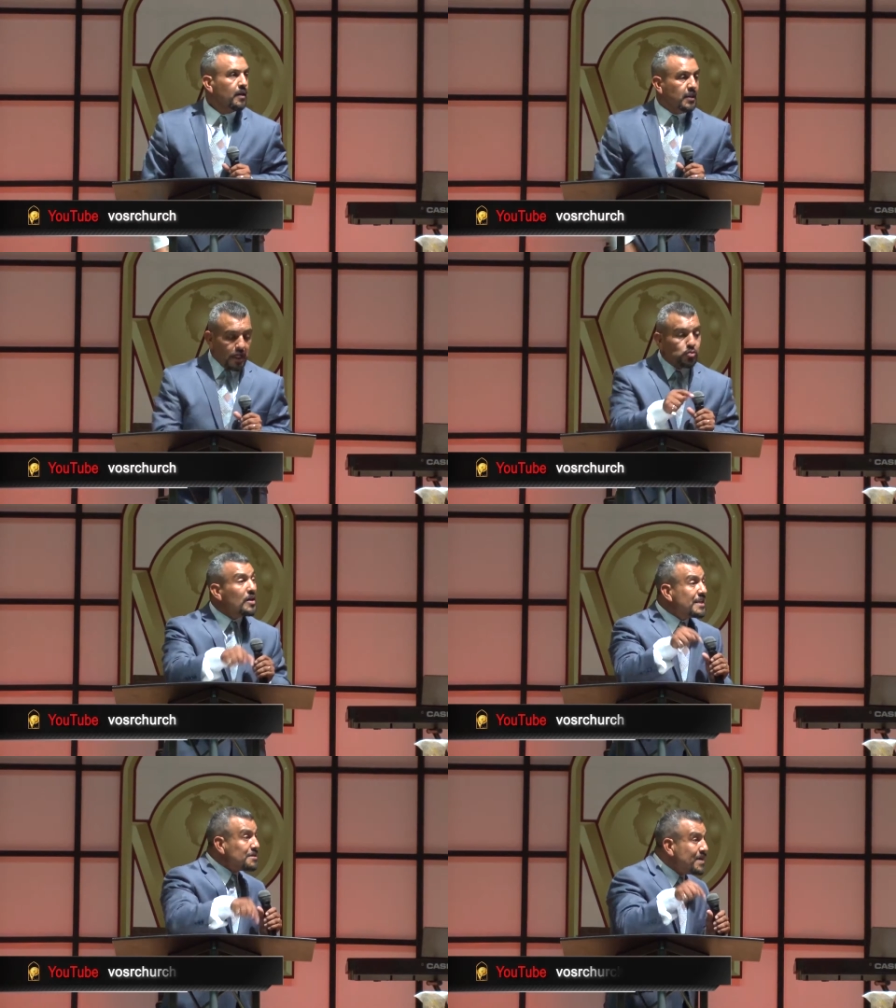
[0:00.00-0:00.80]
This
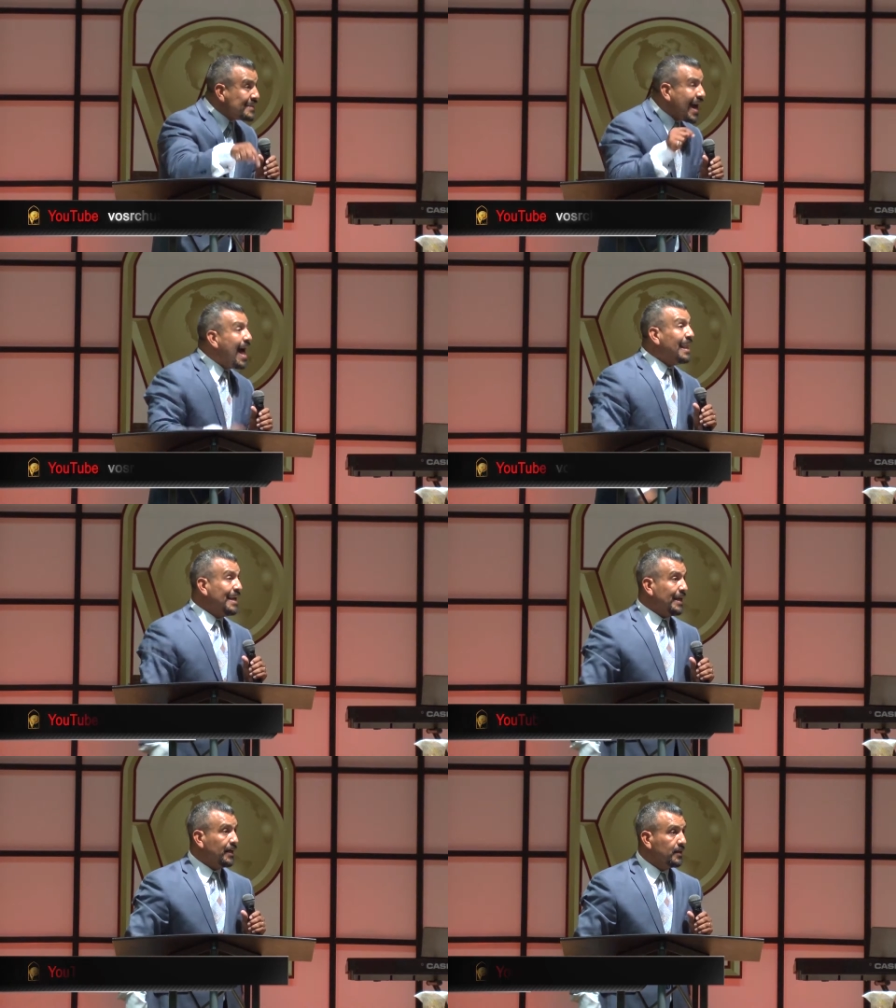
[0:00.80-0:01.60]
was his
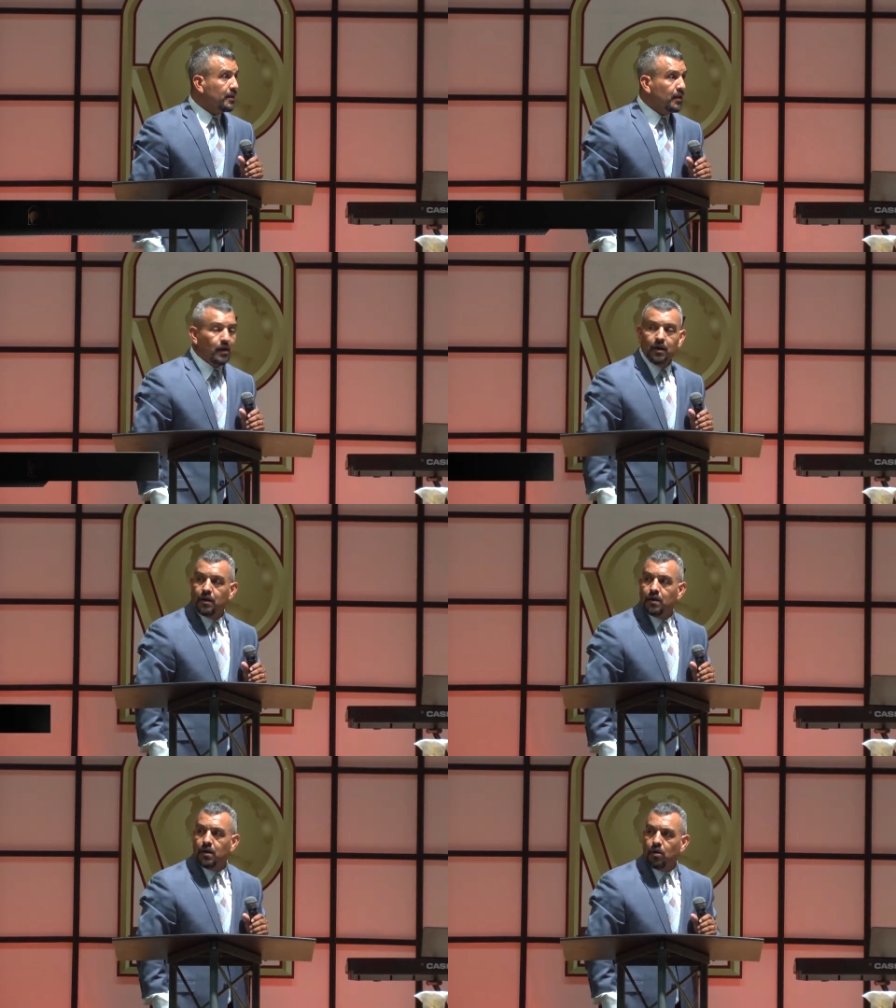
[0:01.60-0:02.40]
mentality.
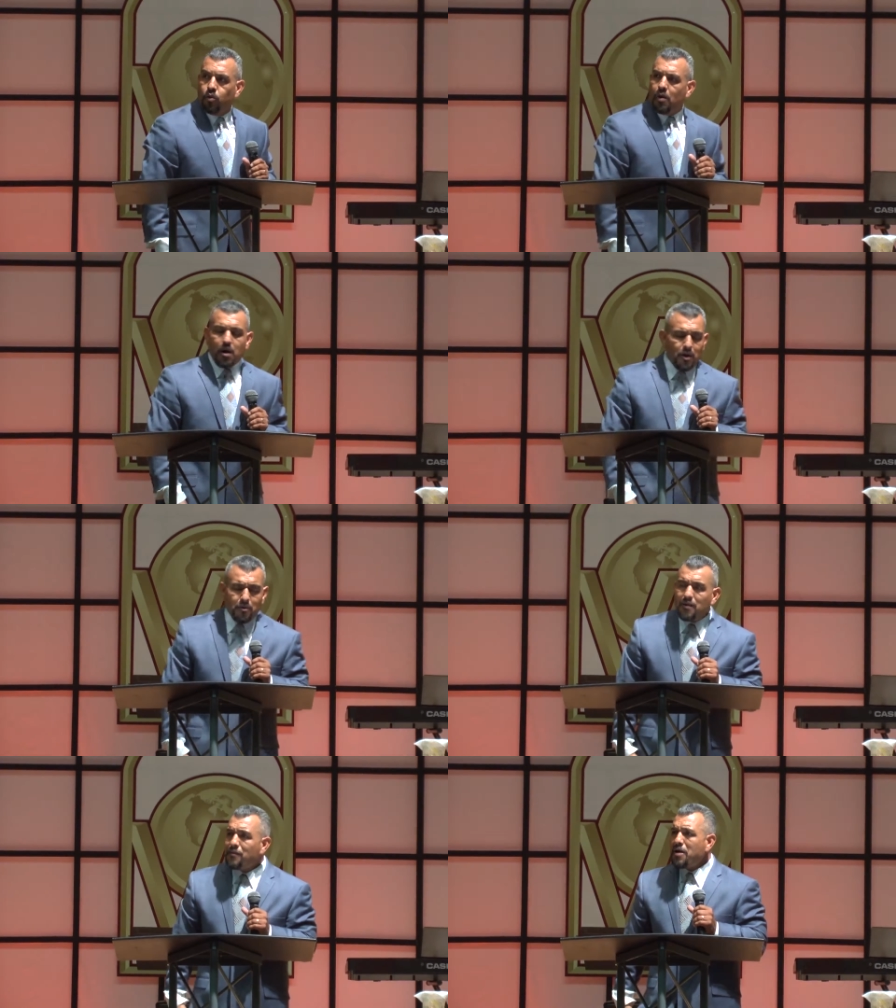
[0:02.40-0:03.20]
What, what,
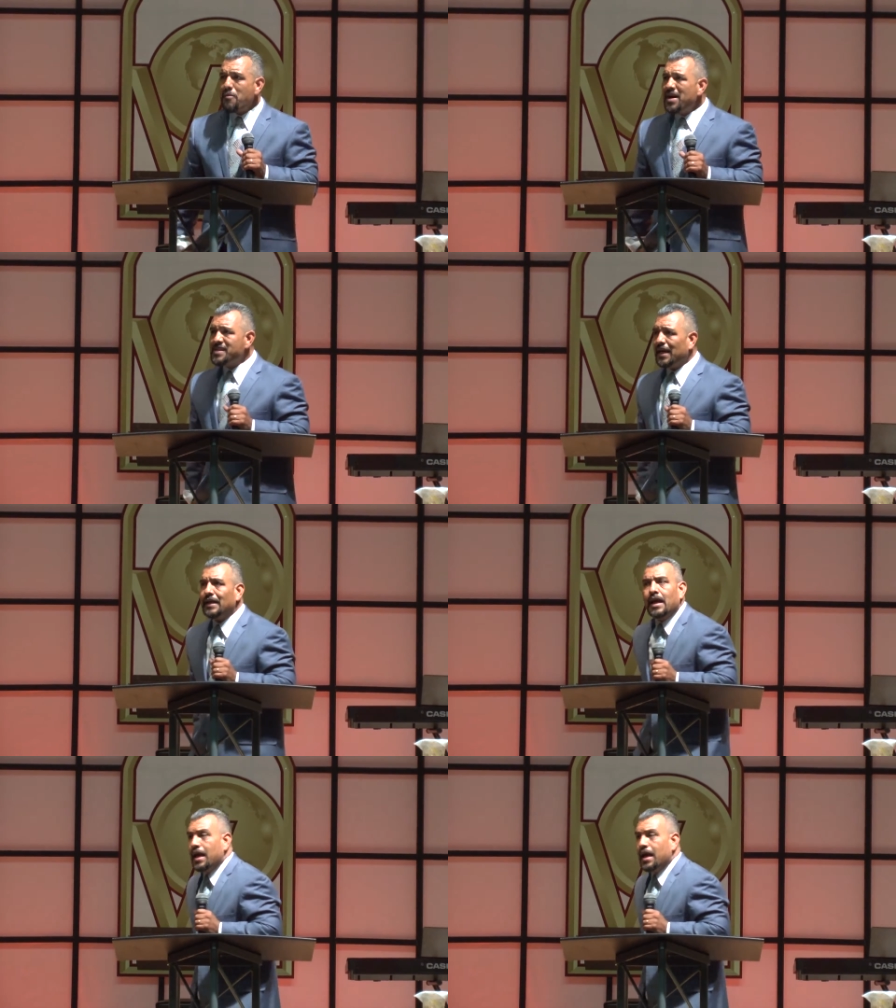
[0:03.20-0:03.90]
what, what, was it?